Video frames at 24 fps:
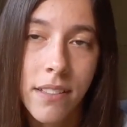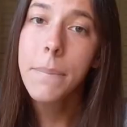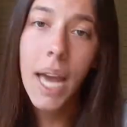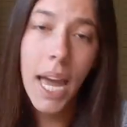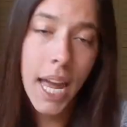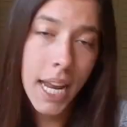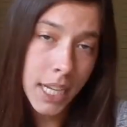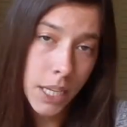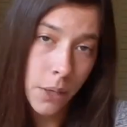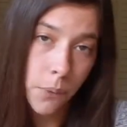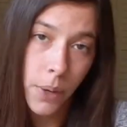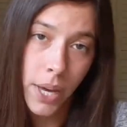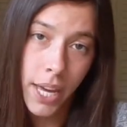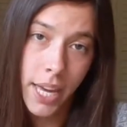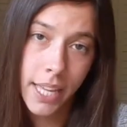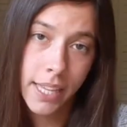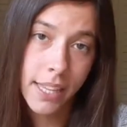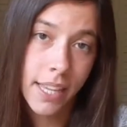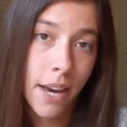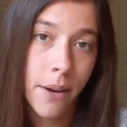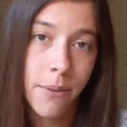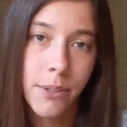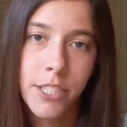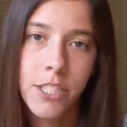But anyway,
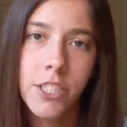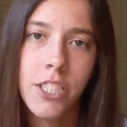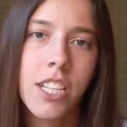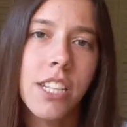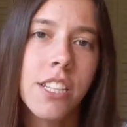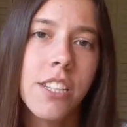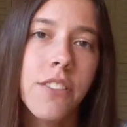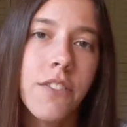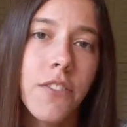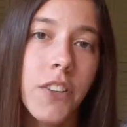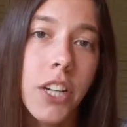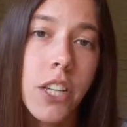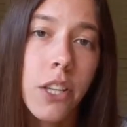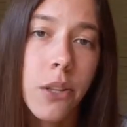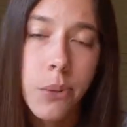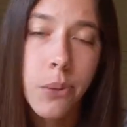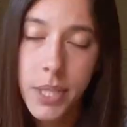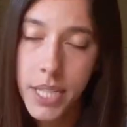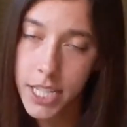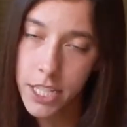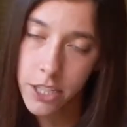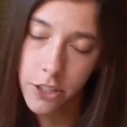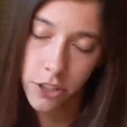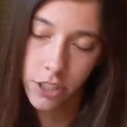that was just for you
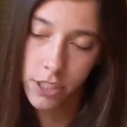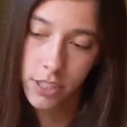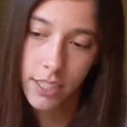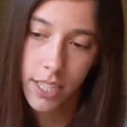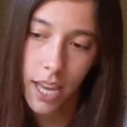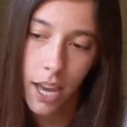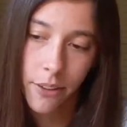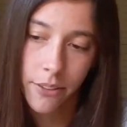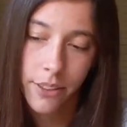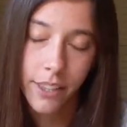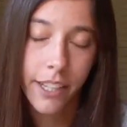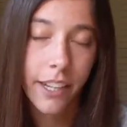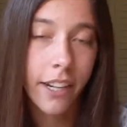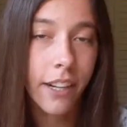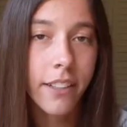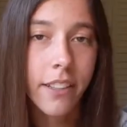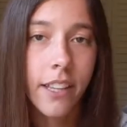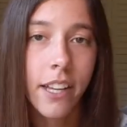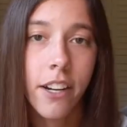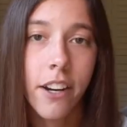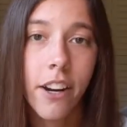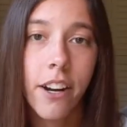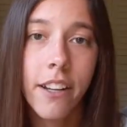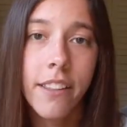teachers out there
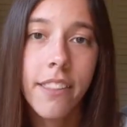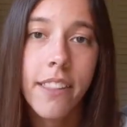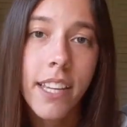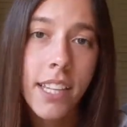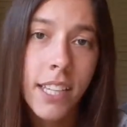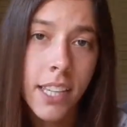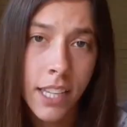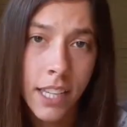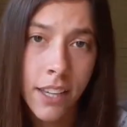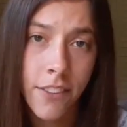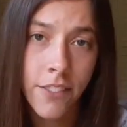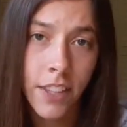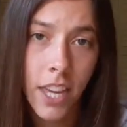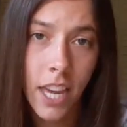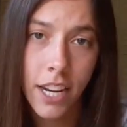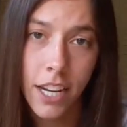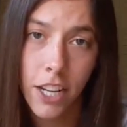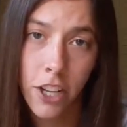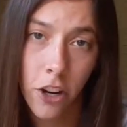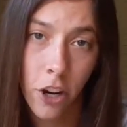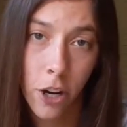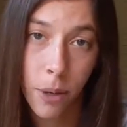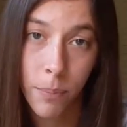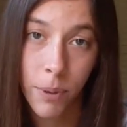that are thinking of
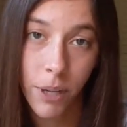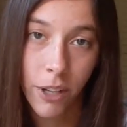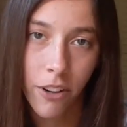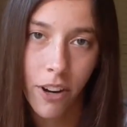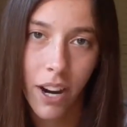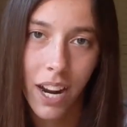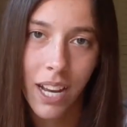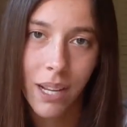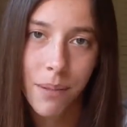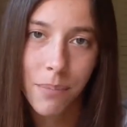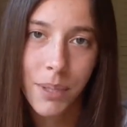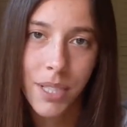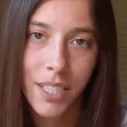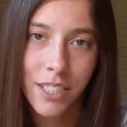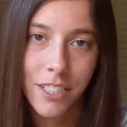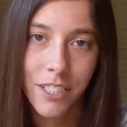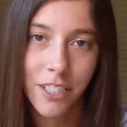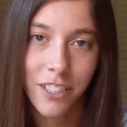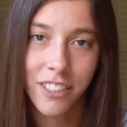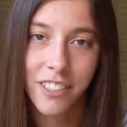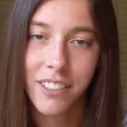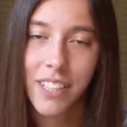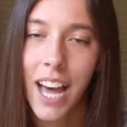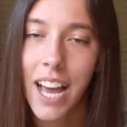getting hermit crabs as
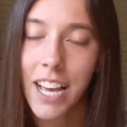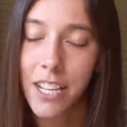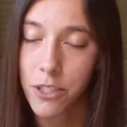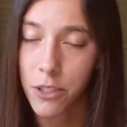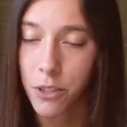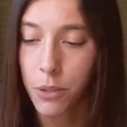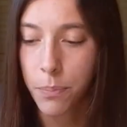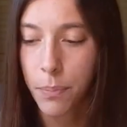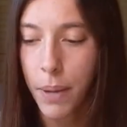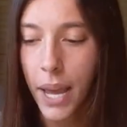your classroom